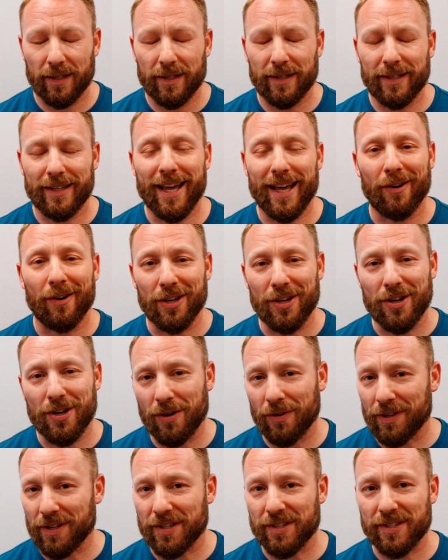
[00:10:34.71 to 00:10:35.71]
Now I
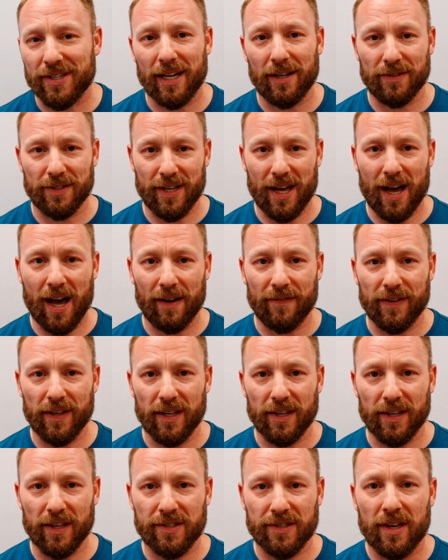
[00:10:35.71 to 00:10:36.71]
know this sounds
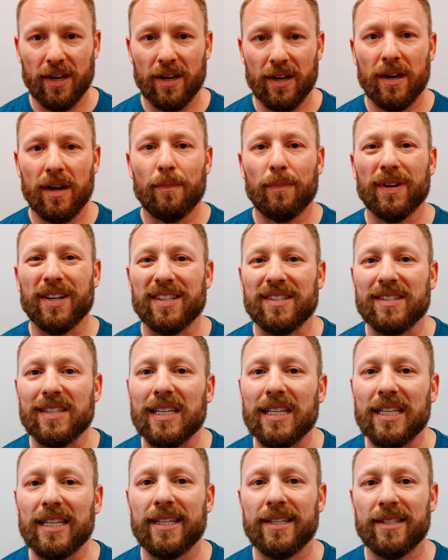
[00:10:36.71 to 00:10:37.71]
obvious, but it's
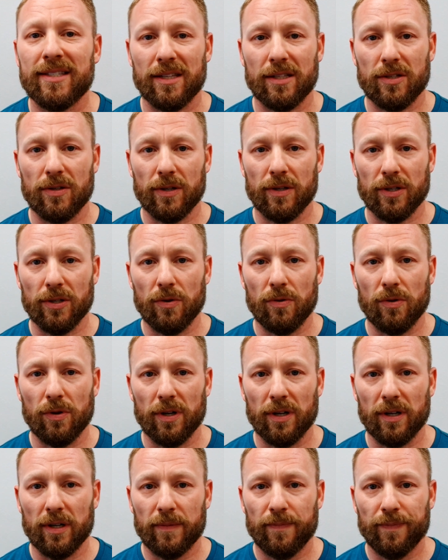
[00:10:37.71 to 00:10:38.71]
easy to
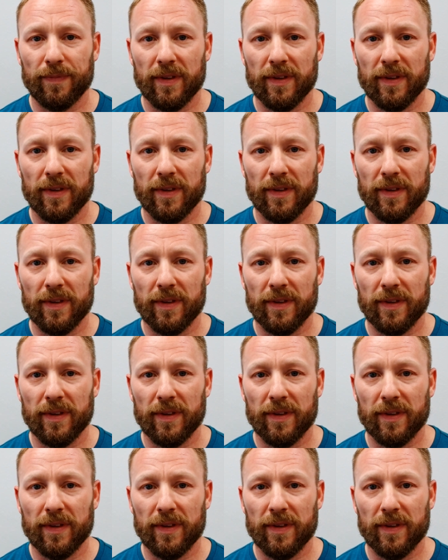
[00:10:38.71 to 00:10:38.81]
ignore.